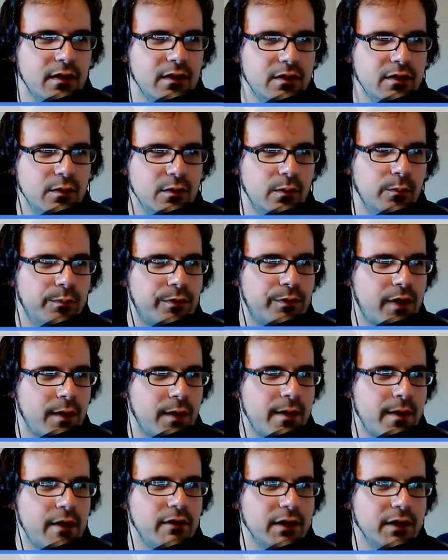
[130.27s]
you'll
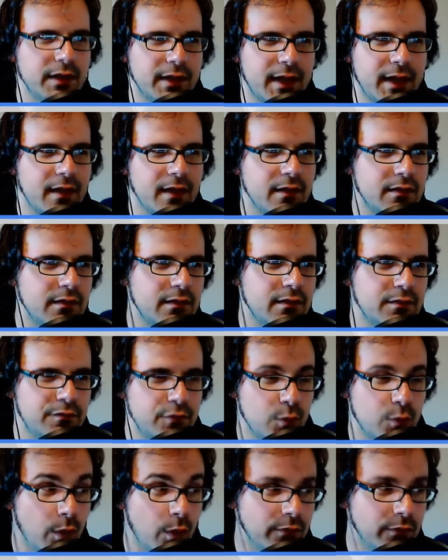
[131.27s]
primarily get, if
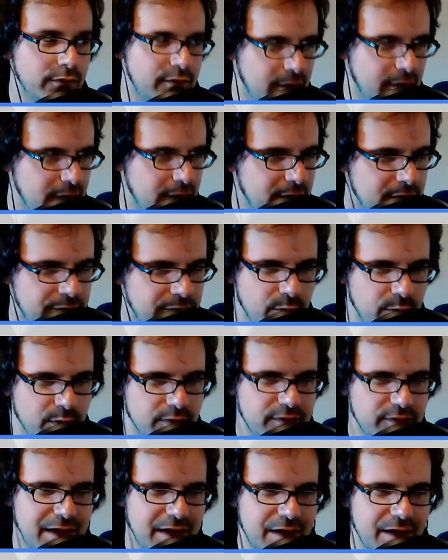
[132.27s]
you want to
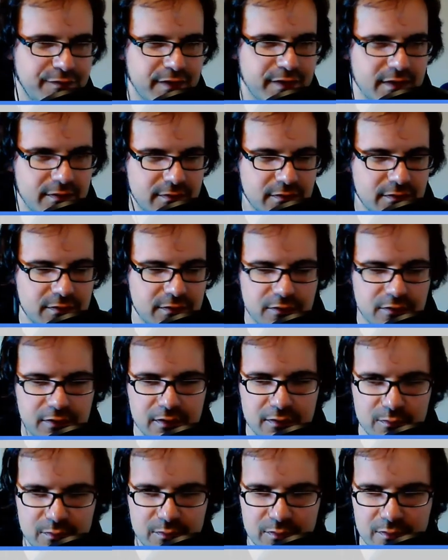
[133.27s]
see our faces,
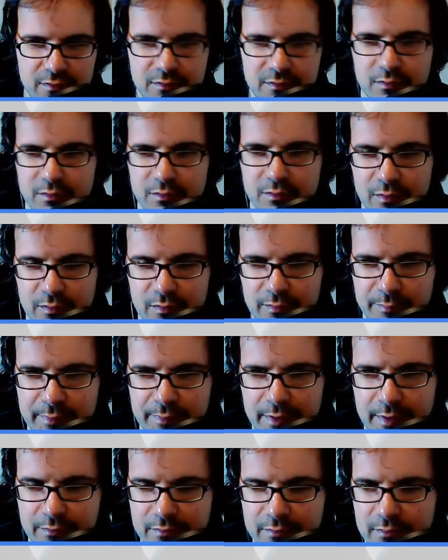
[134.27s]
you'll be
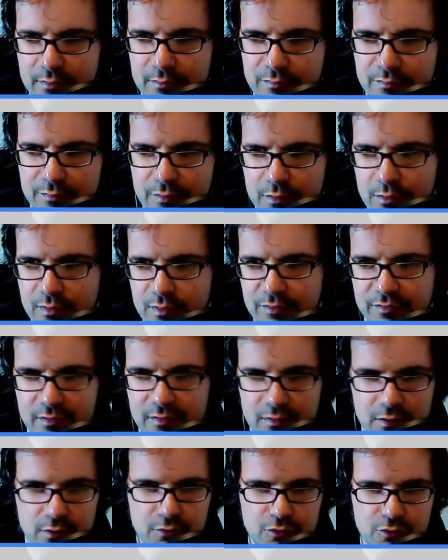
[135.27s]
able to view this in
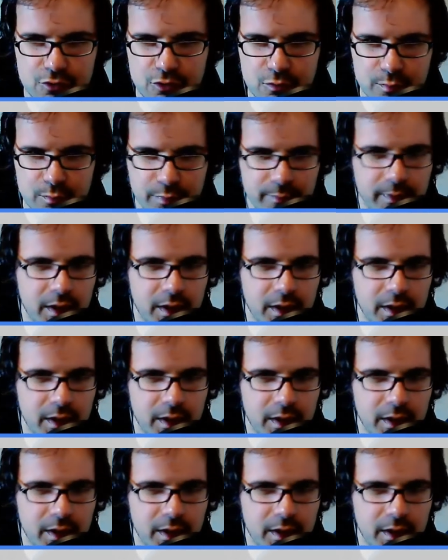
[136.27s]
YouTube,